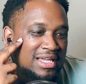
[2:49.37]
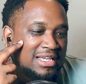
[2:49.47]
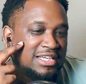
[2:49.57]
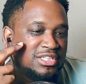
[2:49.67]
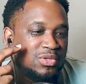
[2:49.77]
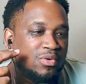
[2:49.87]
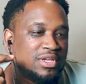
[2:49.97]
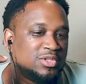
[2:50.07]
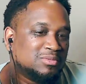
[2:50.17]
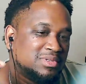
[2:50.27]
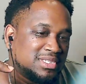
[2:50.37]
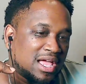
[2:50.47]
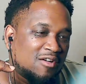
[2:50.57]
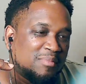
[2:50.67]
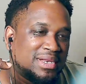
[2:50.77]
He's talking to
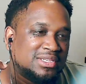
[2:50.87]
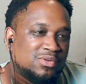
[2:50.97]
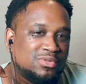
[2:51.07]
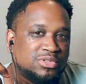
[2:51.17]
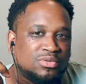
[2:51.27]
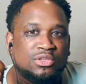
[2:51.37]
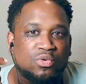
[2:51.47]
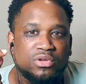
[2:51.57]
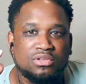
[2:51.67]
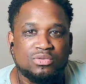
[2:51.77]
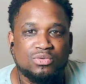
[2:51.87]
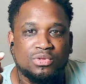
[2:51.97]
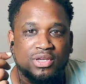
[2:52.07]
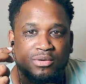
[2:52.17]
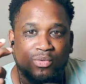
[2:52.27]
himself, but he's also talking
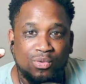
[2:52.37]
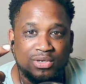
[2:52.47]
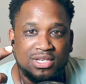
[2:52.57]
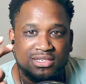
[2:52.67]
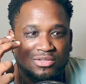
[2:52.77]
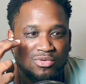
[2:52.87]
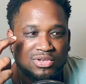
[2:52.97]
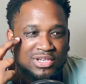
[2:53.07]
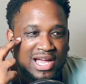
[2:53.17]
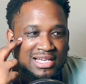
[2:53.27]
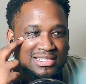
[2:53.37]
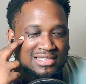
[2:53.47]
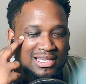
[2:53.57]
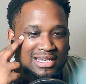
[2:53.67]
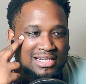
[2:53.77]
to the audience, talking to us
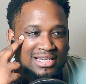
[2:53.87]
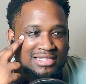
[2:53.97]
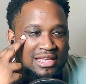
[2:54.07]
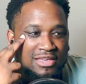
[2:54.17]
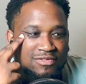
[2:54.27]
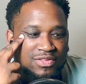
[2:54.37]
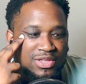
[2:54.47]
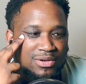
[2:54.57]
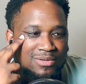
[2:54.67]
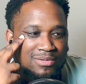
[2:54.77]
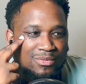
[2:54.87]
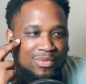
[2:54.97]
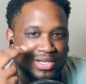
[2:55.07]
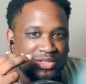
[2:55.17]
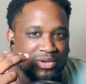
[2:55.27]
and telling us, even though
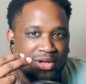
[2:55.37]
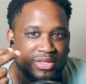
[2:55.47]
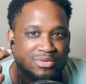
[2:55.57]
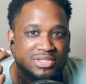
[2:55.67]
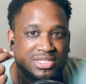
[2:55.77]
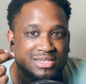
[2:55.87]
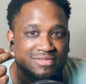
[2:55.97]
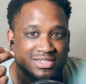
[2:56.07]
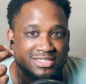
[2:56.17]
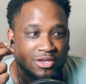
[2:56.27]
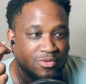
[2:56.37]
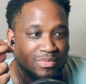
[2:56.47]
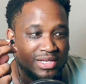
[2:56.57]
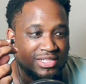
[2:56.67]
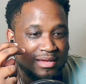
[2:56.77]
what you're going to achieve is so
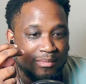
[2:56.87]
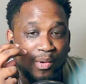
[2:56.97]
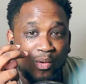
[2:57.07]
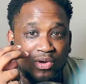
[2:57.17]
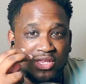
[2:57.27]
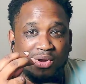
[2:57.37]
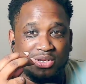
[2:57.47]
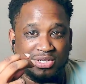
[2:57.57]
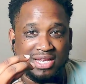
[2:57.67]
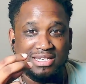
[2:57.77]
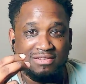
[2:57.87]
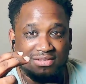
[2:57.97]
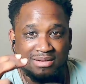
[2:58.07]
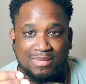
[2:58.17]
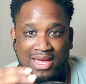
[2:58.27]
much more than what you can
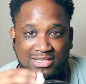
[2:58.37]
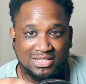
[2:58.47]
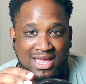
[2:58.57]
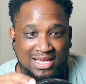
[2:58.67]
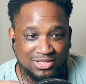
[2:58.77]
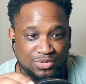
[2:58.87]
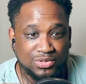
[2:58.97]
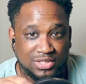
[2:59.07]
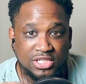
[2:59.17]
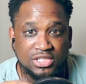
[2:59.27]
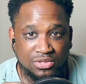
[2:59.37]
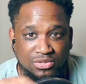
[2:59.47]
even imagine as your 6-year-old